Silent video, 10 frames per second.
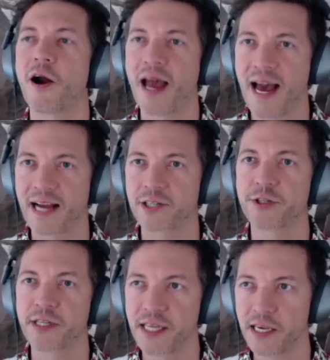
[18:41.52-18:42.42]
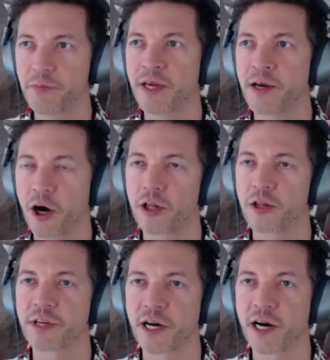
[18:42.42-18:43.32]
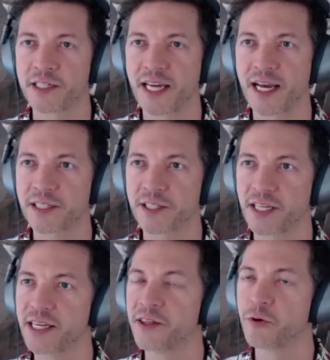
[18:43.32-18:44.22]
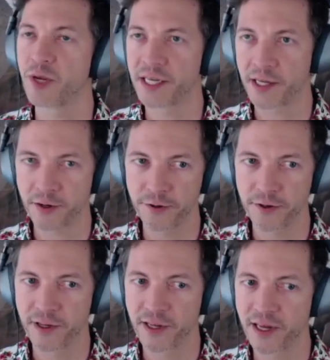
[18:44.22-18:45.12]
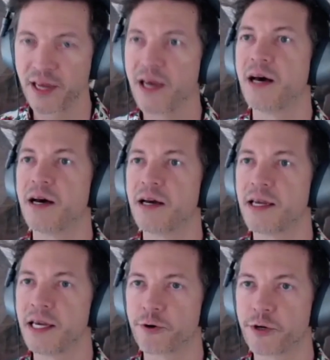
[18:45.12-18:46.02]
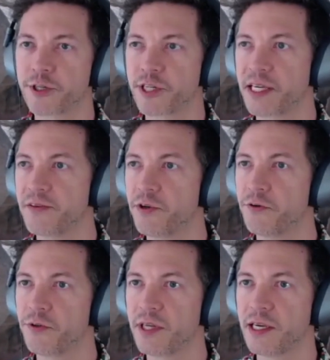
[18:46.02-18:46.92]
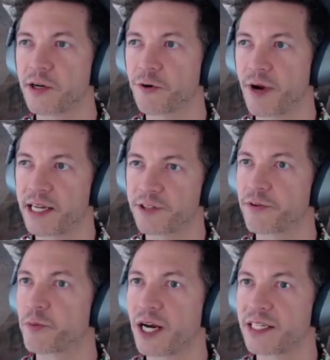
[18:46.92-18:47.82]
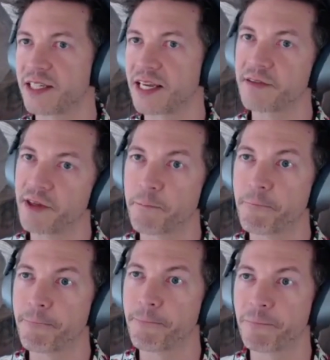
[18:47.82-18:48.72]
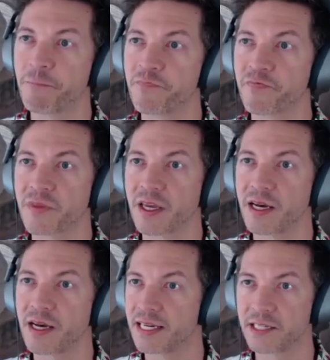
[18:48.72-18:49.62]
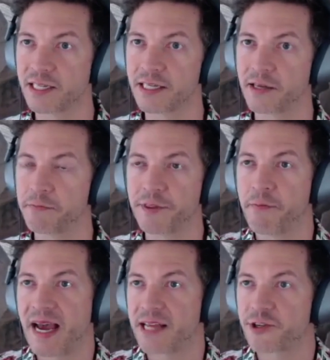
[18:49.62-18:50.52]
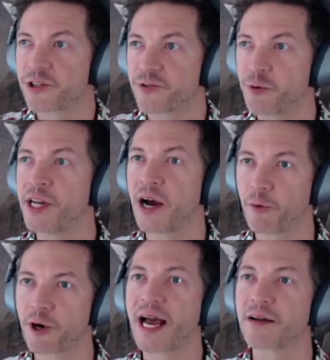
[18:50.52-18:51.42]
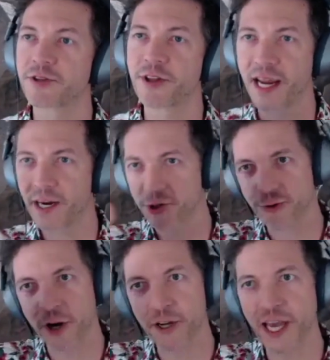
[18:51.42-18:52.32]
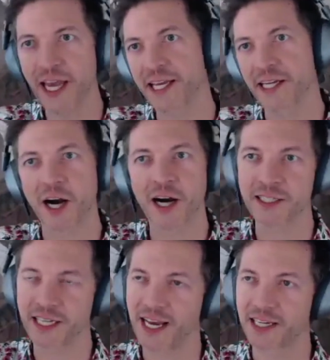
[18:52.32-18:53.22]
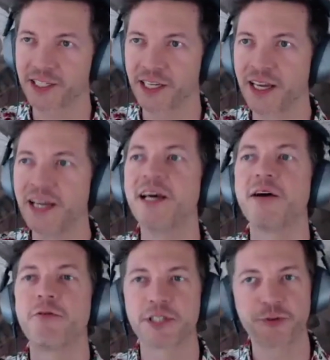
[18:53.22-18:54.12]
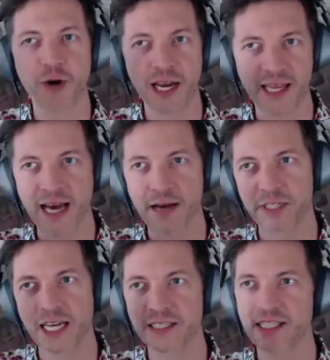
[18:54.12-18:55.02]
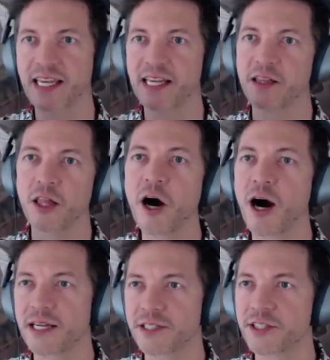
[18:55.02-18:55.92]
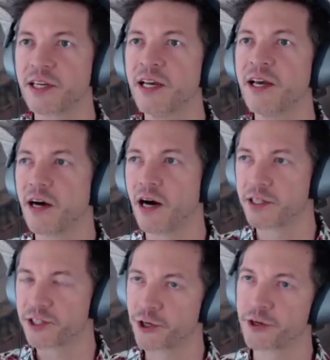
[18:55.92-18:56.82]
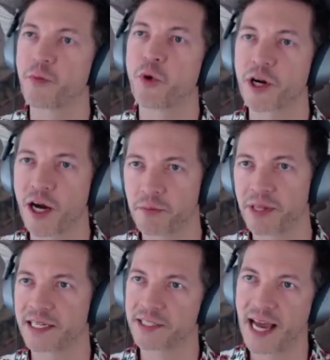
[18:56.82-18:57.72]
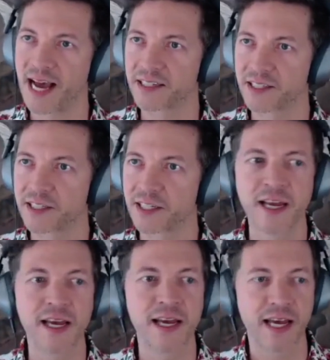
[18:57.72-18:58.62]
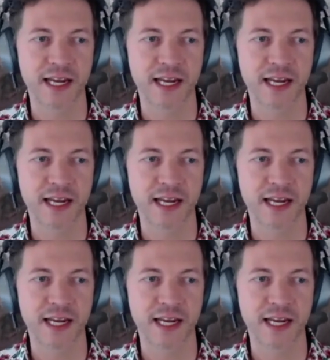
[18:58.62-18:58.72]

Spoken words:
are actually keeping all of the context in the window in order to give you the credits for the price they give them. The math just would not work out. So they are truncating context, which is why the app tends to get lost on certain more complex tasks.